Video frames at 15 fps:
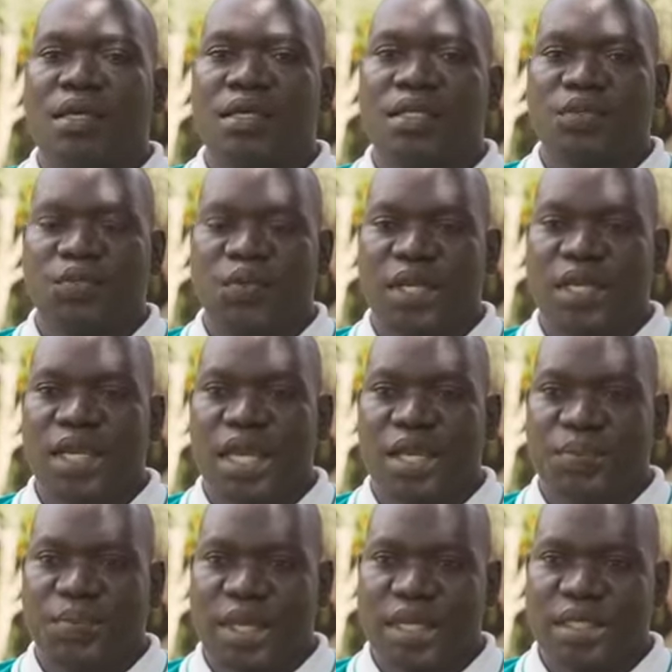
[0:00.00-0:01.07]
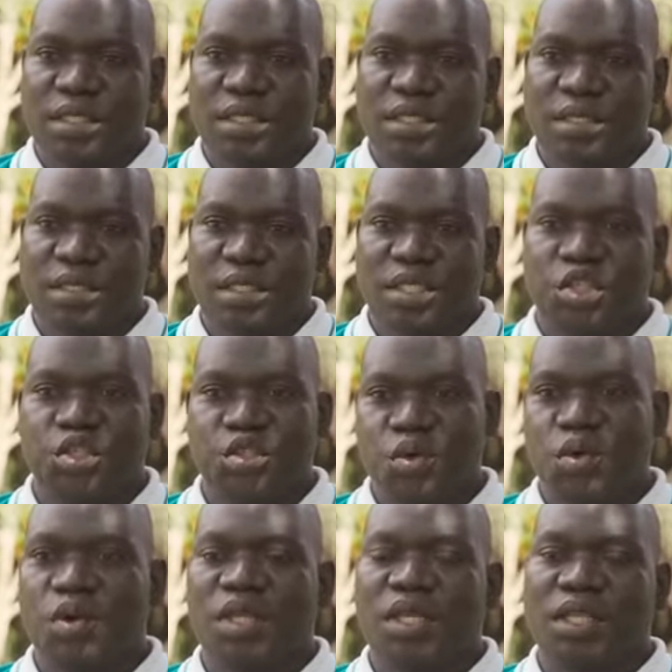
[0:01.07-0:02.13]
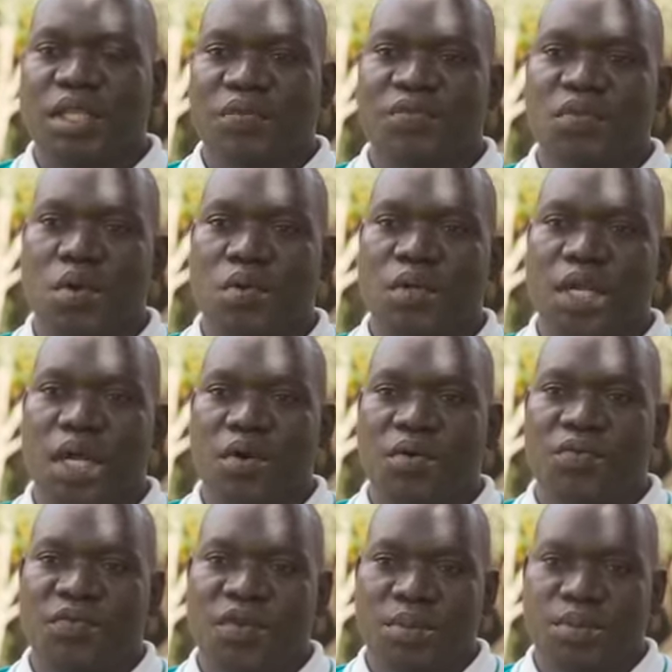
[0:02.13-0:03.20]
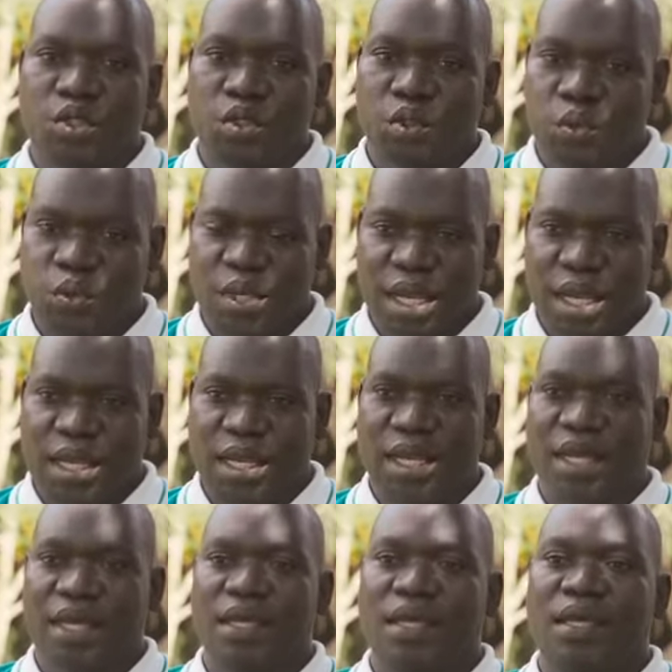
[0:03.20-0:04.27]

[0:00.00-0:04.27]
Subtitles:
is when I met Joy, the founder of FARM STEW Uganda.